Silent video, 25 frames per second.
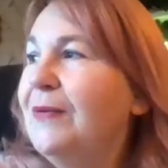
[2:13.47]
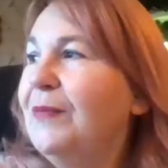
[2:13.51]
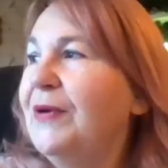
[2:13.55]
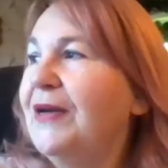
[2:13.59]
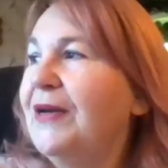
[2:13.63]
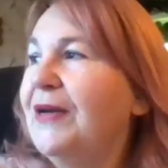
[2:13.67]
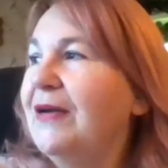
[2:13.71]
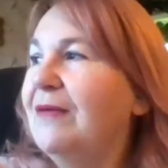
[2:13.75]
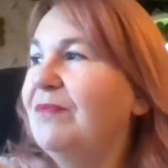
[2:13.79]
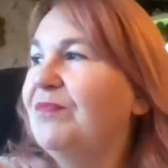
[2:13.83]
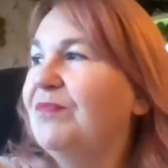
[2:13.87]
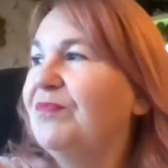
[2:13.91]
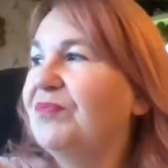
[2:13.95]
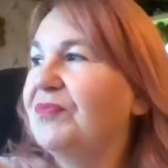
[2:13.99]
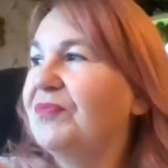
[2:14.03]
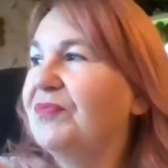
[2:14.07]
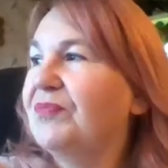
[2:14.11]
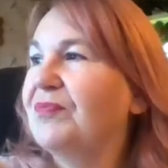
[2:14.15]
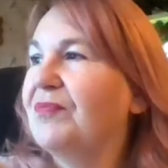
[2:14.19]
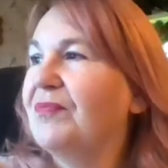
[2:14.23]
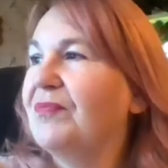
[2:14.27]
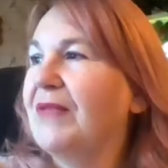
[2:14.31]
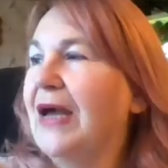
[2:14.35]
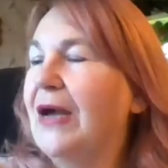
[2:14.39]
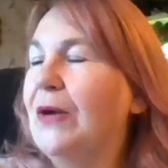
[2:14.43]
But I
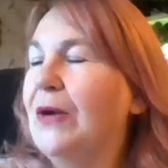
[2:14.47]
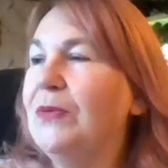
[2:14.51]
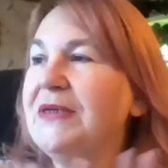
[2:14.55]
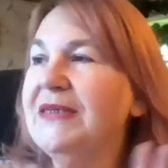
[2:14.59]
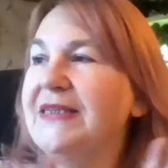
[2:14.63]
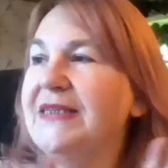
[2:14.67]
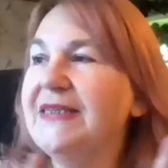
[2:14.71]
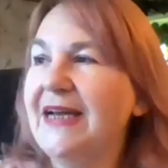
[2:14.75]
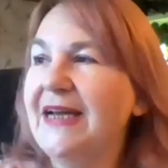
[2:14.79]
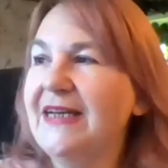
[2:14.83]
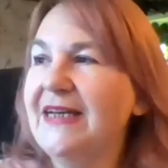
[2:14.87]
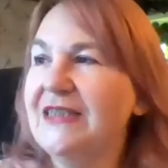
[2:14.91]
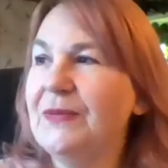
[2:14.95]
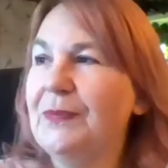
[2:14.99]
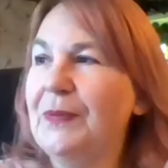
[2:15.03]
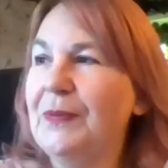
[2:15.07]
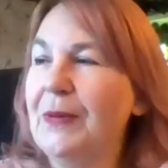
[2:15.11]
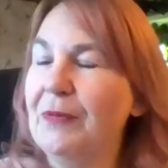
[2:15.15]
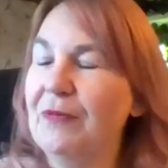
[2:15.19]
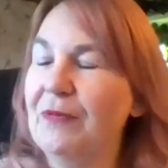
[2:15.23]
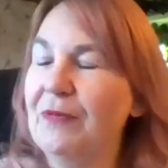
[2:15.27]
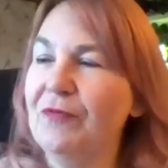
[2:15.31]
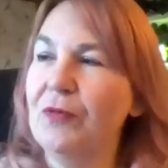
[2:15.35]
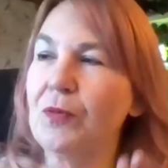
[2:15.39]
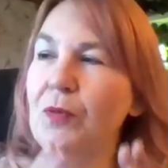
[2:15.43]
always say to
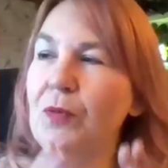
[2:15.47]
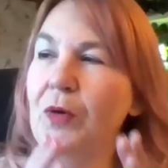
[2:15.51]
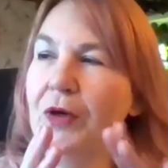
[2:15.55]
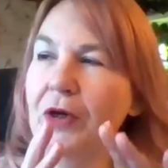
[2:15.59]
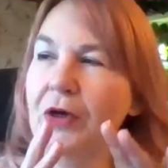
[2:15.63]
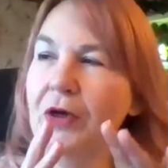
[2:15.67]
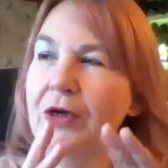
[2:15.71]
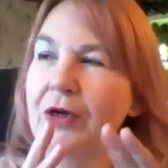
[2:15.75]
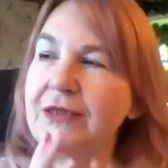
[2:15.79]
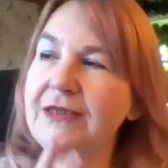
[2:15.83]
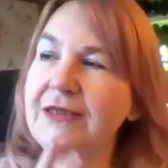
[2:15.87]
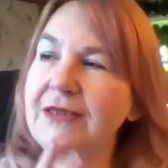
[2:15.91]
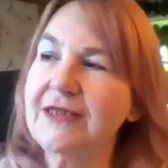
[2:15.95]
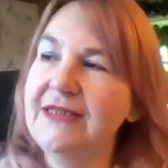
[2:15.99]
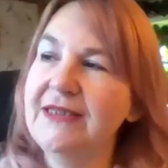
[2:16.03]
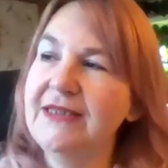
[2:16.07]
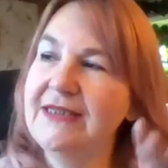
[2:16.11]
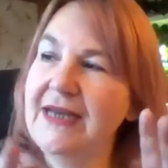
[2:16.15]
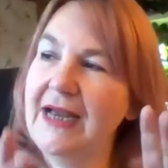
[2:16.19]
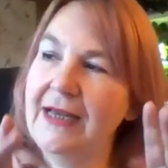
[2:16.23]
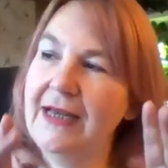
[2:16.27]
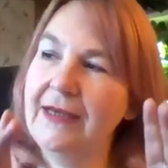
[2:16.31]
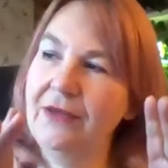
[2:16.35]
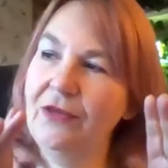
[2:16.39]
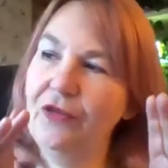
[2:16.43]
people, if you want to
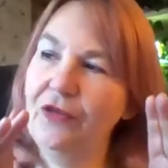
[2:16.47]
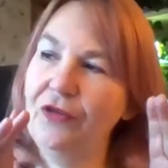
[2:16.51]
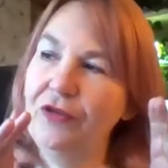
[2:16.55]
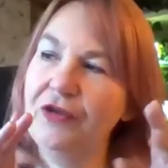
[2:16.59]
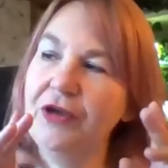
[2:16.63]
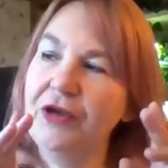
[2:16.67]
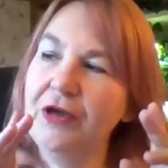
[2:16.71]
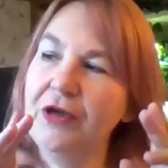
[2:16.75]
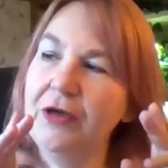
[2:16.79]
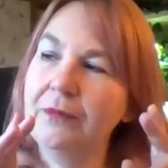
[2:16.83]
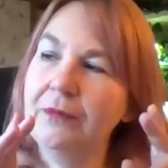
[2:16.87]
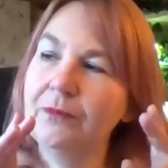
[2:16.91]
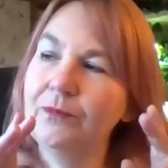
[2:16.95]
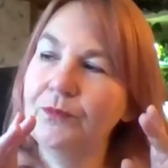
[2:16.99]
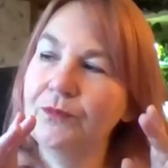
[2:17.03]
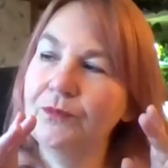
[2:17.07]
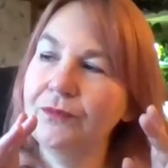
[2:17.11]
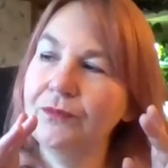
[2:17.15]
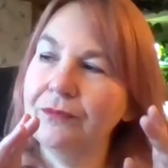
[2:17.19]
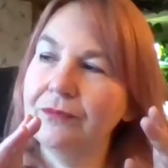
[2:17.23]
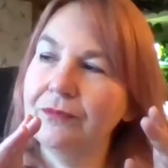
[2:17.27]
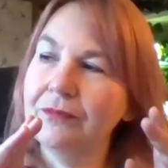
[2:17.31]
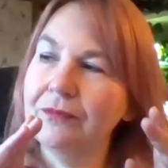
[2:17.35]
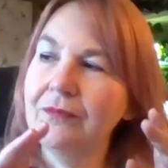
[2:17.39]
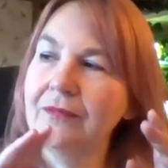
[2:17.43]
understand
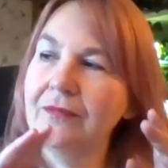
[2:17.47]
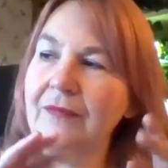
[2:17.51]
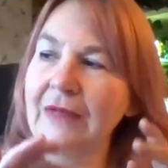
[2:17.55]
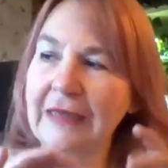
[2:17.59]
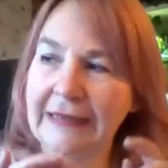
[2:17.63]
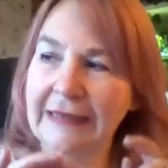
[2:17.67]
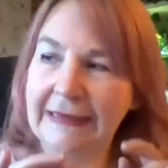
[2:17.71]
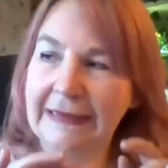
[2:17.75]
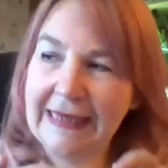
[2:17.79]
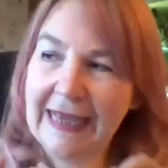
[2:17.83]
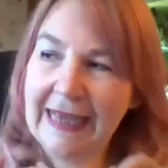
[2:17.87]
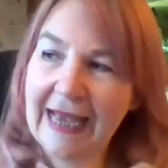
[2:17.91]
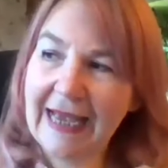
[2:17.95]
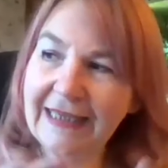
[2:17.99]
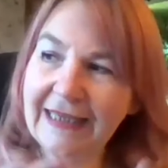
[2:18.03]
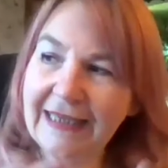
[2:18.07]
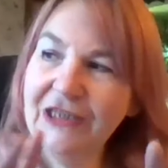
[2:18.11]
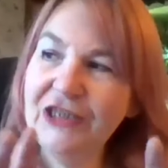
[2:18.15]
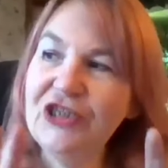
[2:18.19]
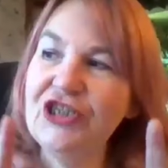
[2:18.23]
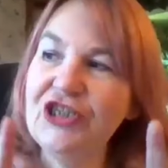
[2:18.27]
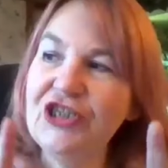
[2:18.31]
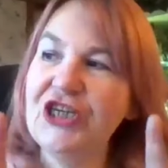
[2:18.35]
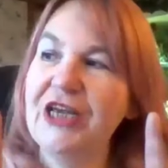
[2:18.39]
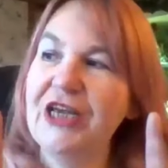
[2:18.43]
the
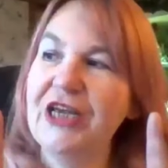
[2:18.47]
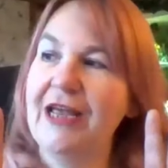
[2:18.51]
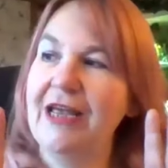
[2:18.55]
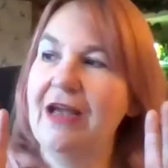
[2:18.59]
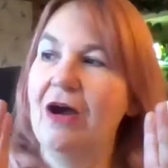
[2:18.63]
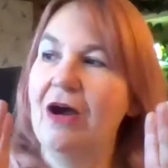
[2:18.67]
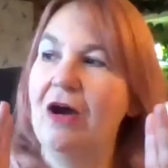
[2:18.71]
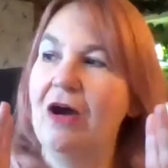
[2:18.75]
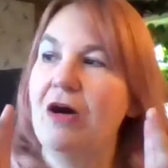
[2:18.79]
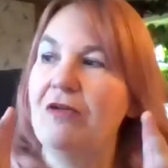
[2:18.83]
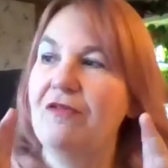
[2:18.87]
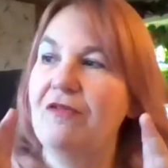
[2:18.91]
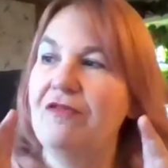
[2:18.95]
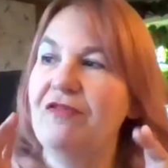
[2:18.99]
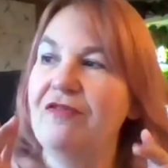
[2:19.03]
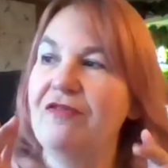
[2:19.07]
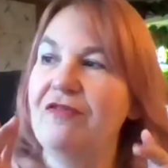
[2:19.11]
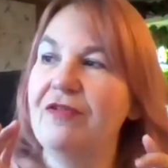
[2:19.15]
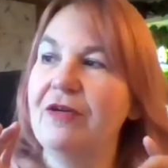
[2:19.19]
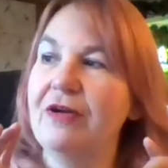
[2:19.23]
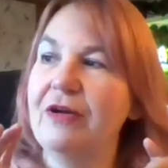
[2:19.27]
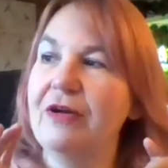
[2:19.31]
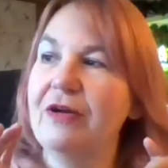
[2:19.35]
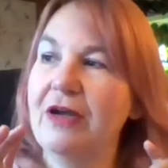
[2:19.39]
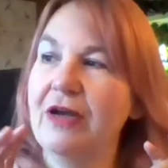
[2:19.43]
energy
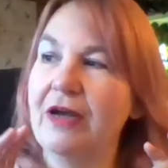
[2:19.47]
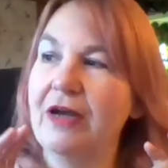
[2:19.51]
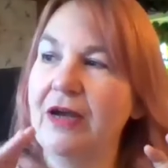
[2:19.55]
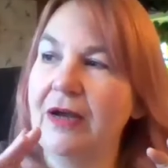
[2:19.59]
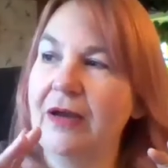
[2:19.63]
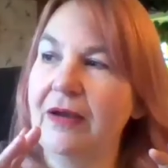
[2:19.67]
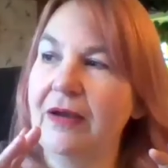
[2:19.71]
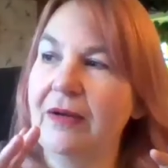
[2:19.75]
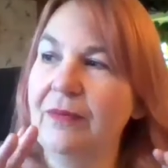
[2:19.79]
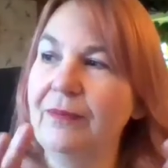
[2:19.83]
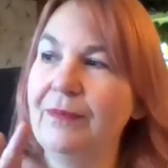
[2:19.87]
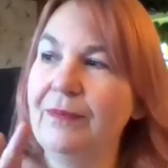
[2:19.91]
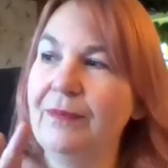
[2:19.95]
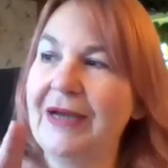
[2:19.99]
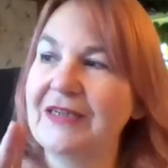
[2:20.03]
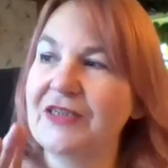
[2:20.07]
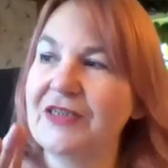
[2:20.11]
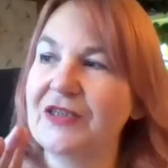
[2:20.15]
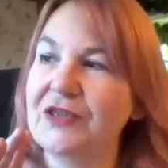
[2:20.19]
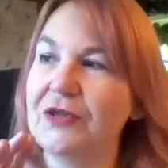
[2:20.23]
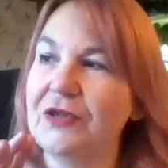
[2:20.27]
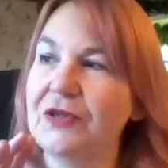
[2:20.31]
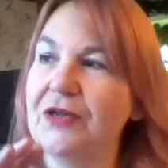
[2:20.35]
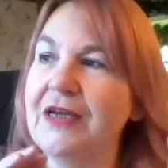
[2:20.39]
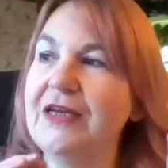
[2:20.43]
of
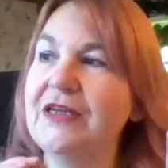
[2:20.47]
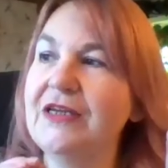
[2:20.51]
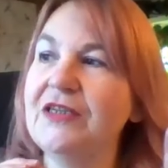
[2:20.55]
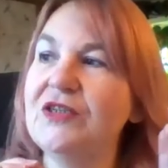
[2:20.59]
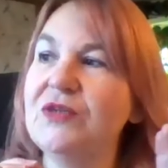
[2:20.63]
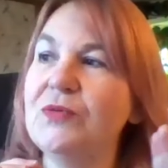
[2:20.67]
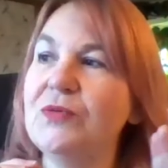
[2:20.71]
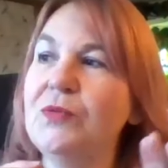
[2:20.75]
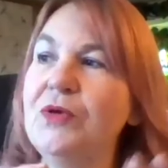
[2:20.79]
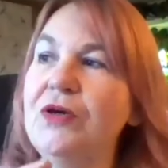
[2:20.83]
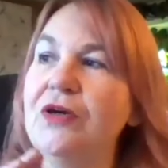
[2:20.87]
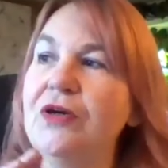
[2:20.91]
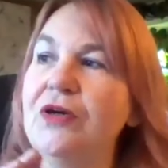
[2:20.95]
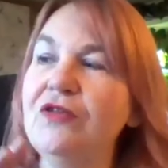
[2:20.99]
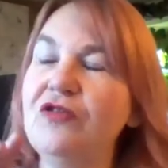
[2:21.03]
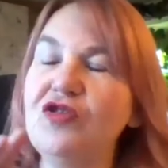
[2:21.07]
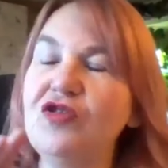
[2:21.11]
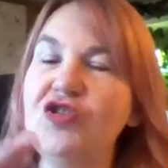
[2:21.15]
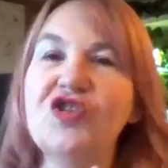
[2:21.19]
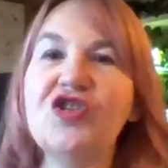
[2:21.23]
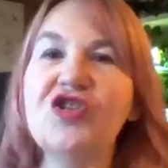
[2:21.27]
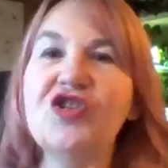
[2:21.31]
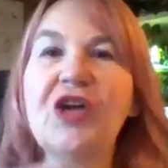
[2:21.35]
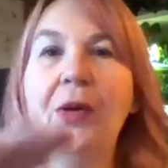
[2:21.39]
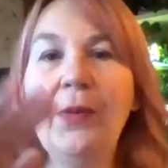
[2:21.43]
basil, it's worth
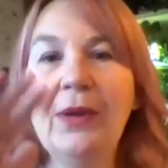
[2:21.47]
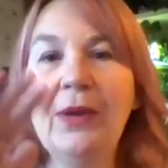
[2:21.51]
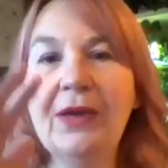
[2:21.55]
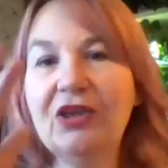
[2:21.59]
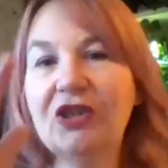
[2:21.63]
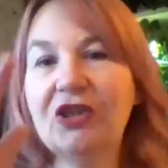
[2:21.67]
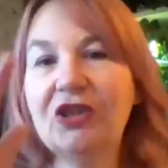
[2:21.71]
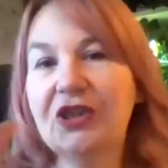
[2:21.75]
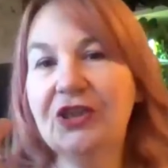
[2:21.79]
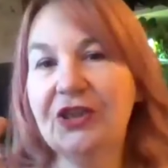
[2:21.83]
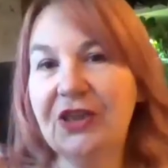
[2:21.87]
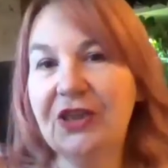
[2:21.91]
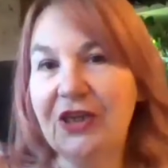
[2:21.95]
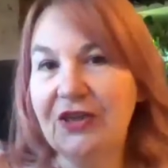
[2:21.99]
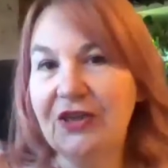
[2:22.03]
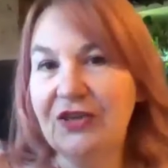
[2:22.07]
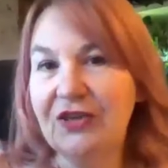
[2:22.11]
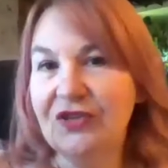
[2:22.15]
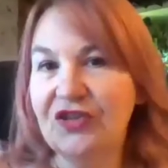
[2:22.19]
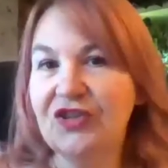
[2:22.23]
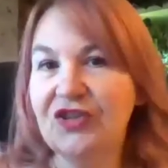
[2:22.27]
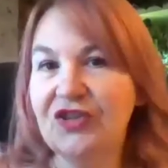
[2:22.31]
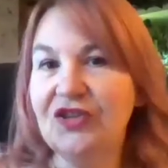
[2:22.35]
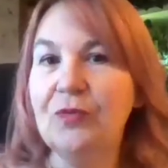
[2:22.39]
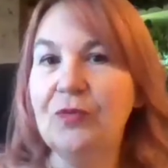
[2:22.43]
just going to the
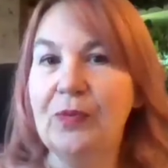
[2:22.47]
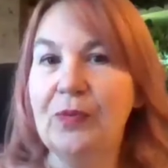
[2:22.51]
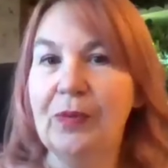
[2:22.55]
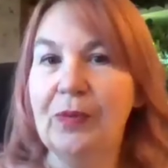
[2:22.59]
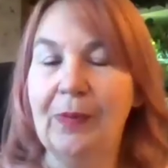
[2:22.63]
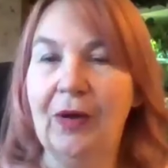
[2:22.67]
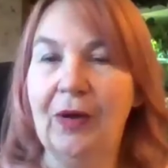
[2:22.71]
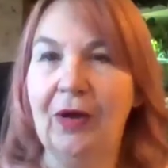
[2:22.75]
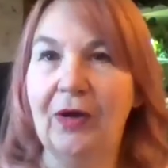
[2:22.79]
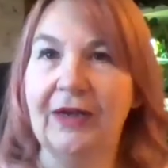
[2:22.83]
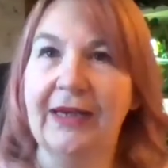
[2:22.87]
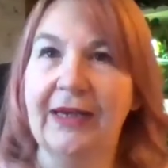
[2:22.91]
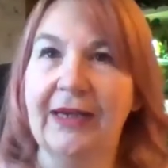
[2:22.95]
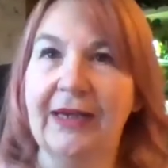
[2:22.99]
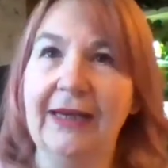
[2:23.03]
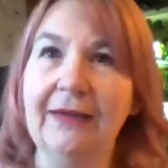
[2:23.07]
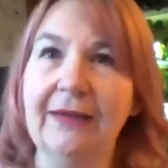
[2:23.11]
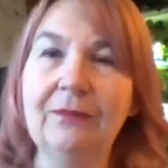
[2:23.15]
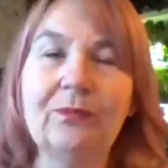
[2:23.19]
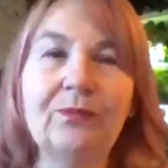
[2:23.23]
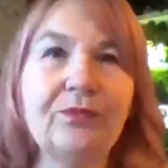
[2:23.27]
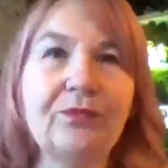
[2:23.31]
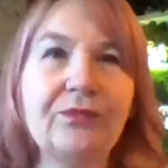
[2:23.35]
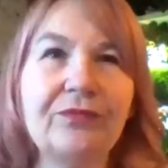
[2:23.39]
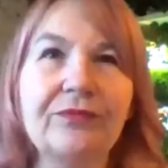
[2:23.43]

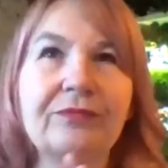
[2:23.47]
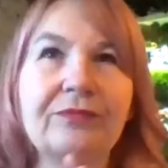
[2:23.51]
supermarket